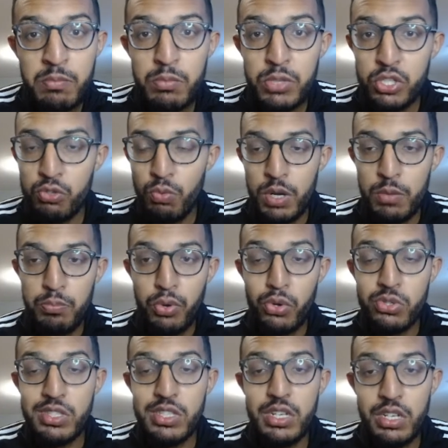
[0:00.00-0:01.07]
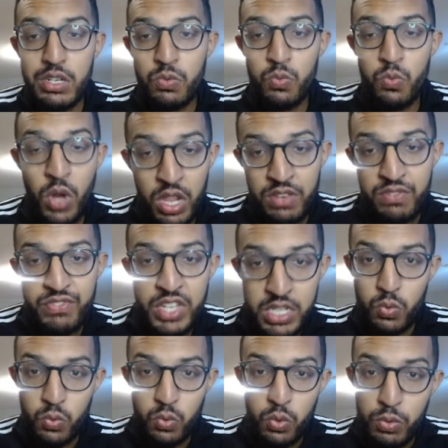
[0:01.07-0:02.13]
but you want to post it in relevant
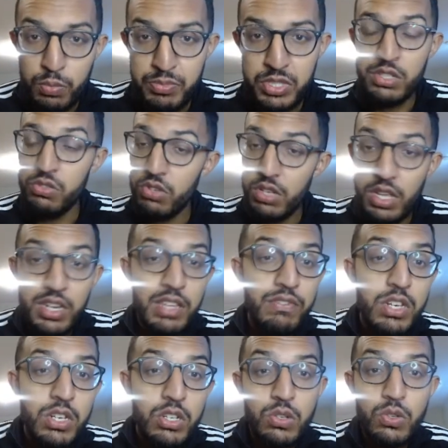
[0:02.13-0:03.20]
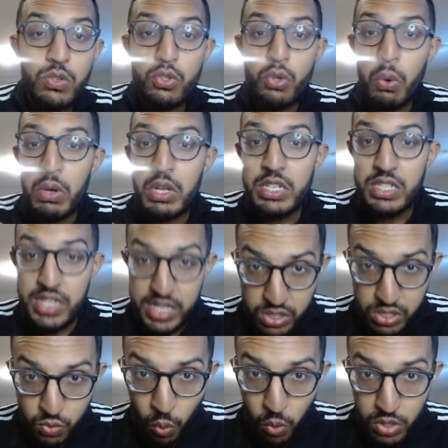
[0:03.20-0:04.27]
groups. You can even join
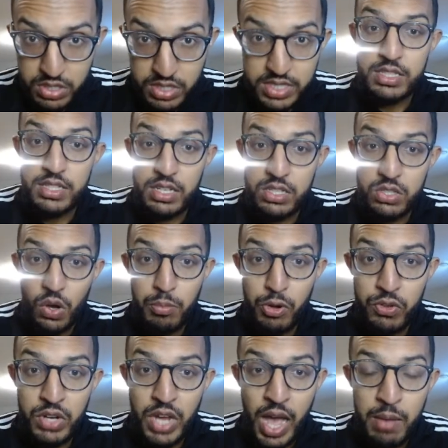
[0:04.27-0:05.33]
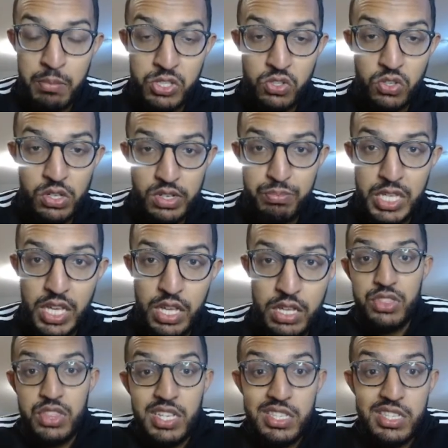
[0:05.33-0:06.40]
Discords that talk about Amazon FBA.
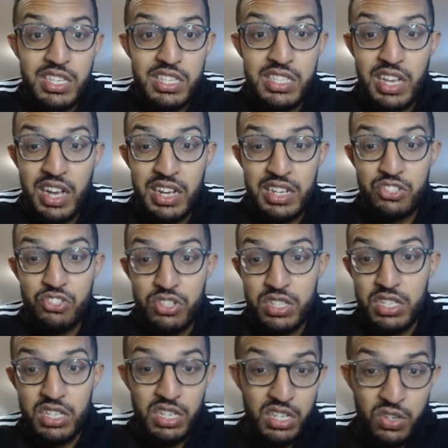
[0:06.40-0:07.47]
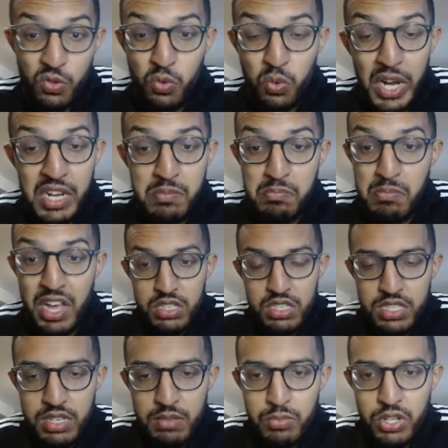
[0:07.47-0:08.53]
This is actually a great method.
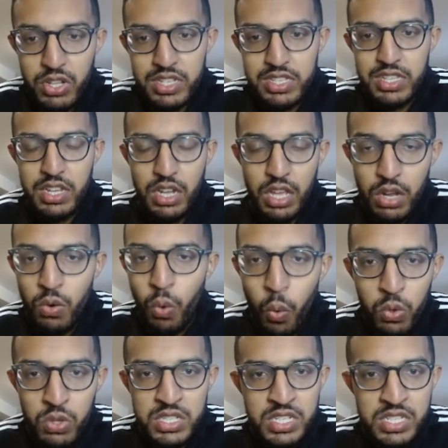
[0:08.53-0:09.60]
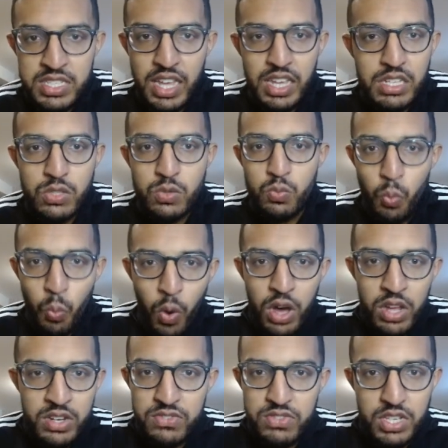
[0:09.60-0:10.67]
Simple like that. It only takes one
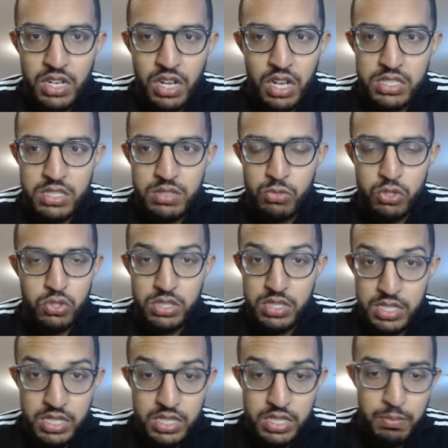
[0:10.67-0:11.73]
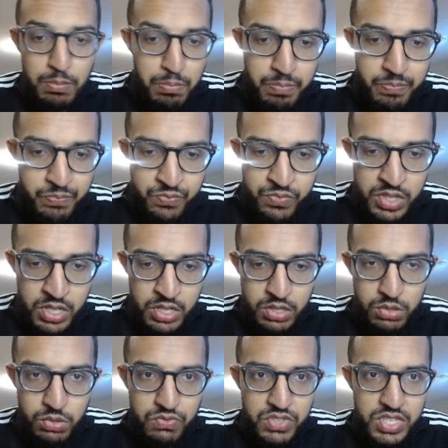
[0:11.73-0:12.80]
of the customers.
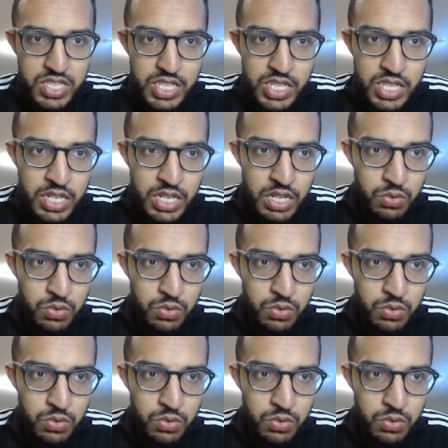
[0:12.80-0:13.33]
You've seen it,